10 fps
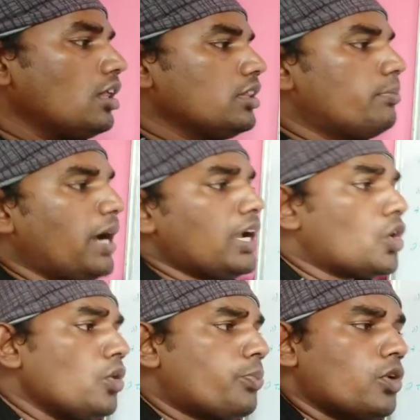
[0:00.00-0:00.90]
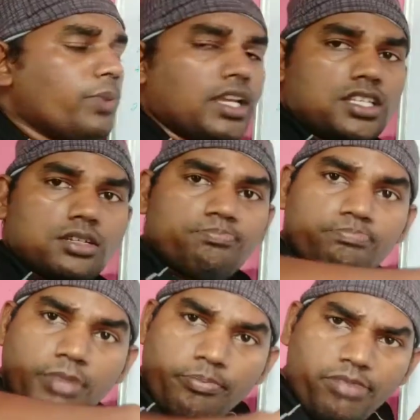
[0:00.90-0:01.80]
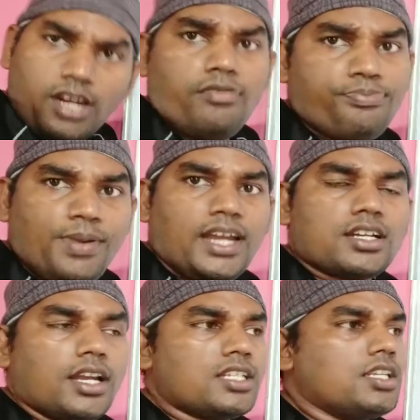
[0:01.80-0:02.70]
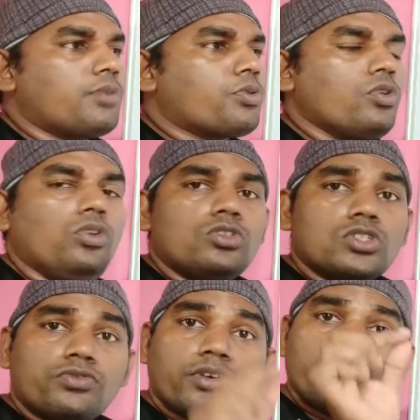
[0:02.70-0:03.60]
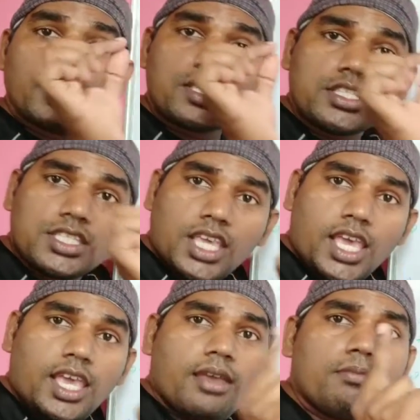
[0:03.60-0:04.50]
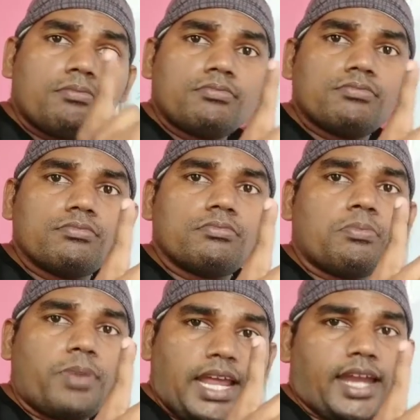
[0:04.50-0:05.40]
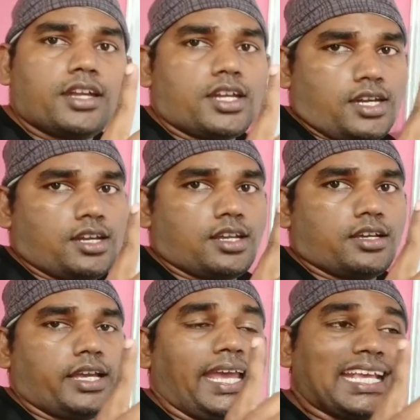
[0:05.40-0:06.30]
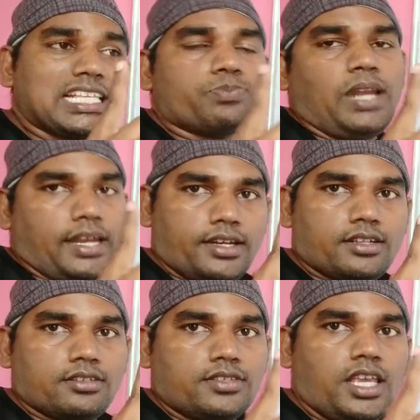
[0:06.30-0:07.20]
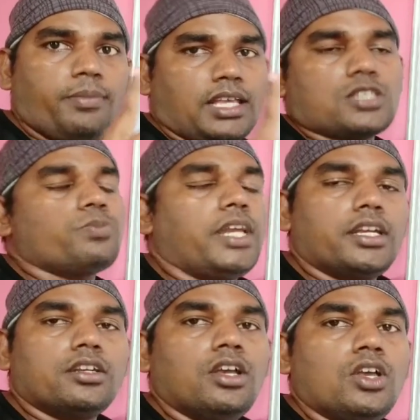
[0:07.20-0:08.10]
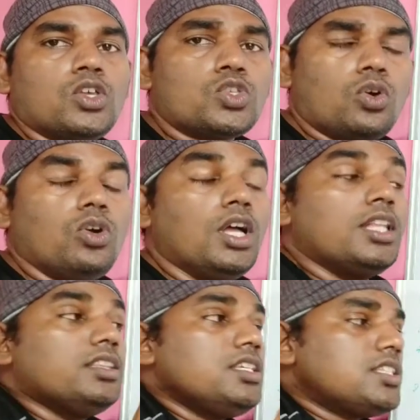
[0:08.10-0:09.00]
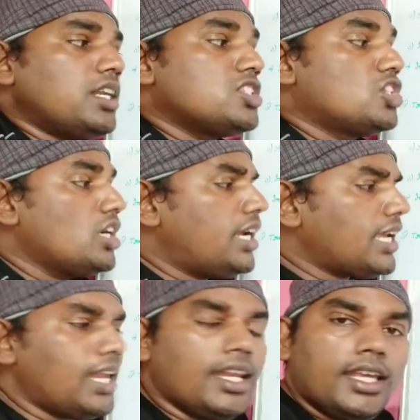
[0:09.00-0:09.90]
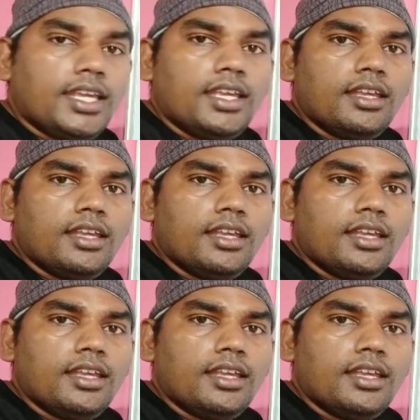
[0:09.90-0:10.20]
the micropropagation, member of plantlets are produced from the same plant explant. So these are genetically,